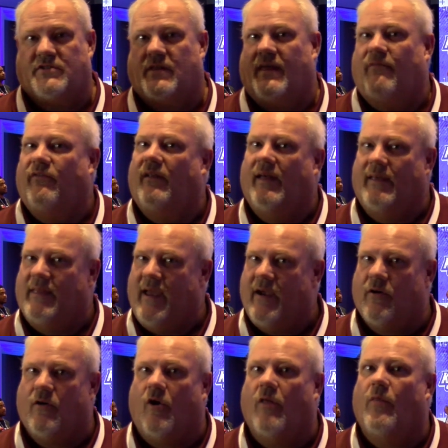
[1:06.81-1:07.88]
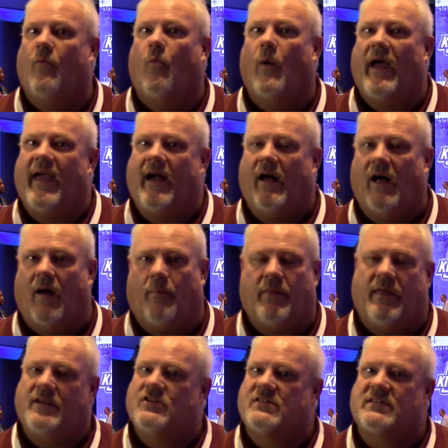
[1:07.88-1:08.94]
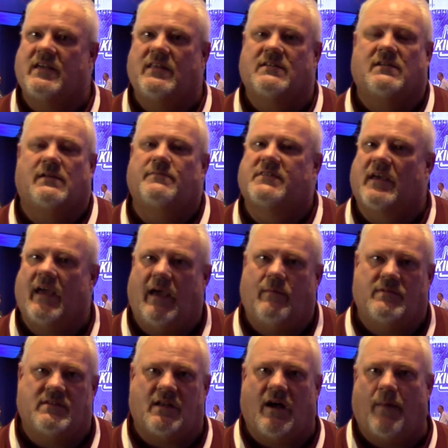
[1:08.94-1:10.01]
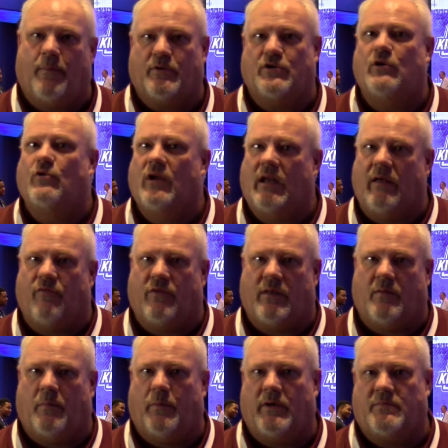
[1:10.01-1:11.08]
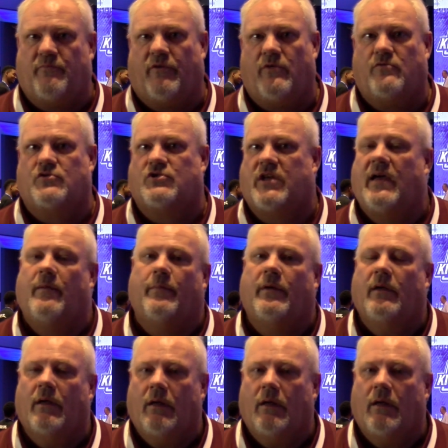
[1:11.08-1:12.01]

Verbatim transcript: So they feel like they are on the way up. And they just see this Clemson game as an opportunity for them to put a further stamp